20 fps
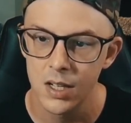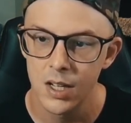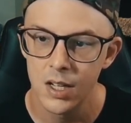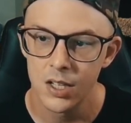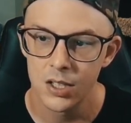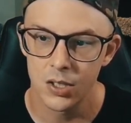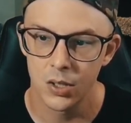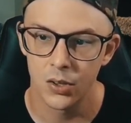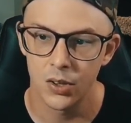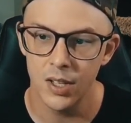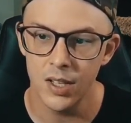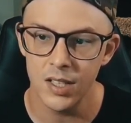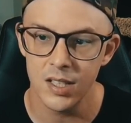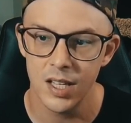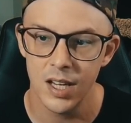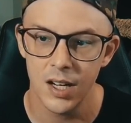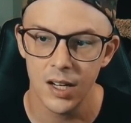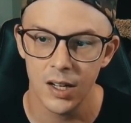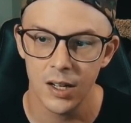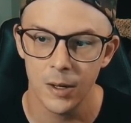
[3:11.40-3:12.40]
So this
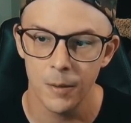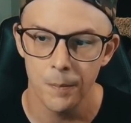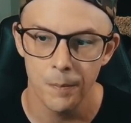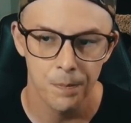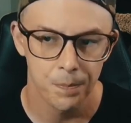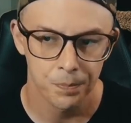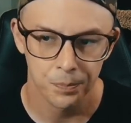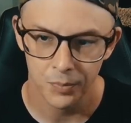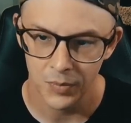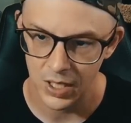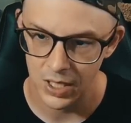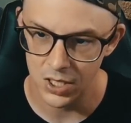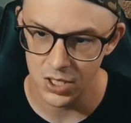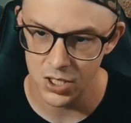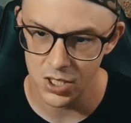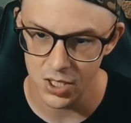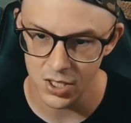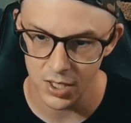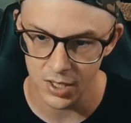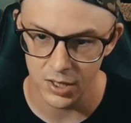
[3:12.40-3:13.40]
here is
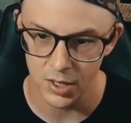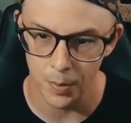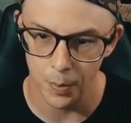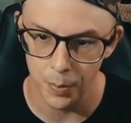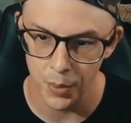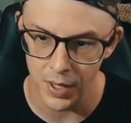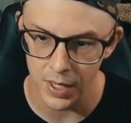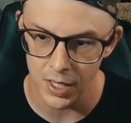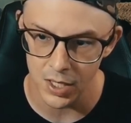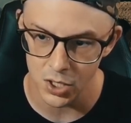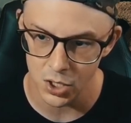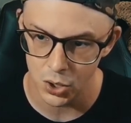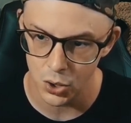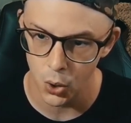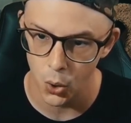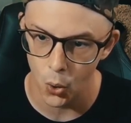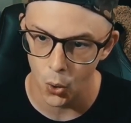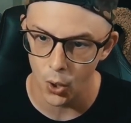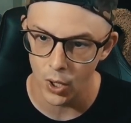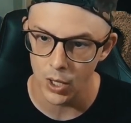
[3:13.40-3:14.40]
just the biggest
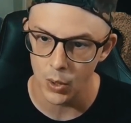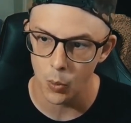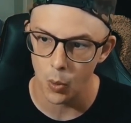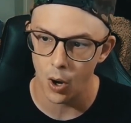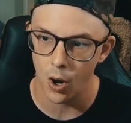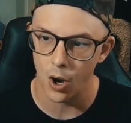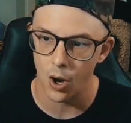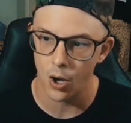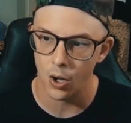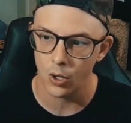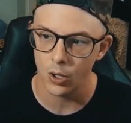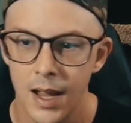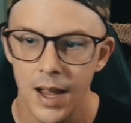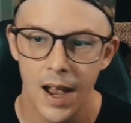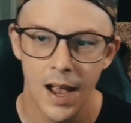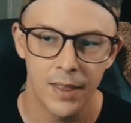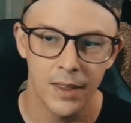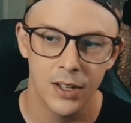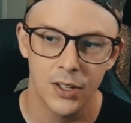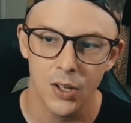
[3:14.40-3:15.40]
toy wall,
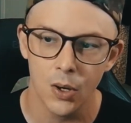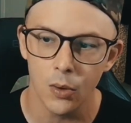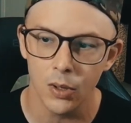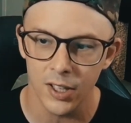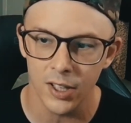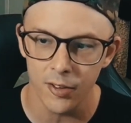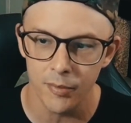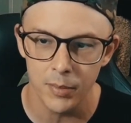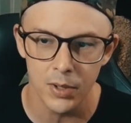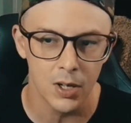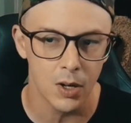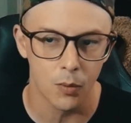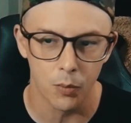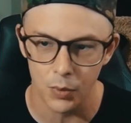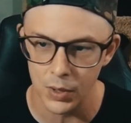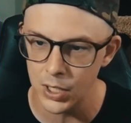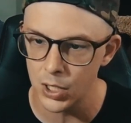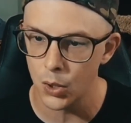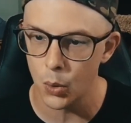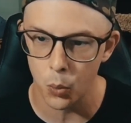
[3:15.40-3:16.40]
and they don't give me a
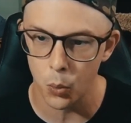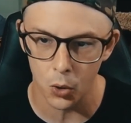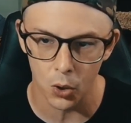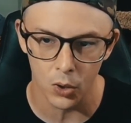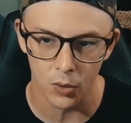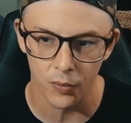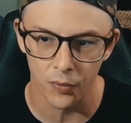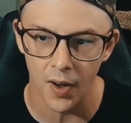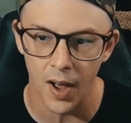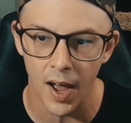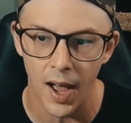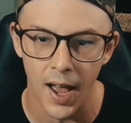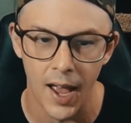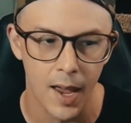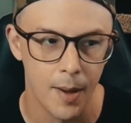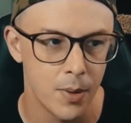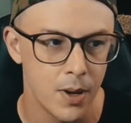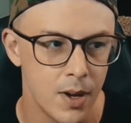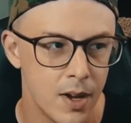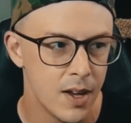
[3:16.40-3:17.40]
real world
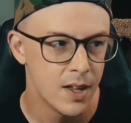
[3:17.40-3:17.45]
vibe.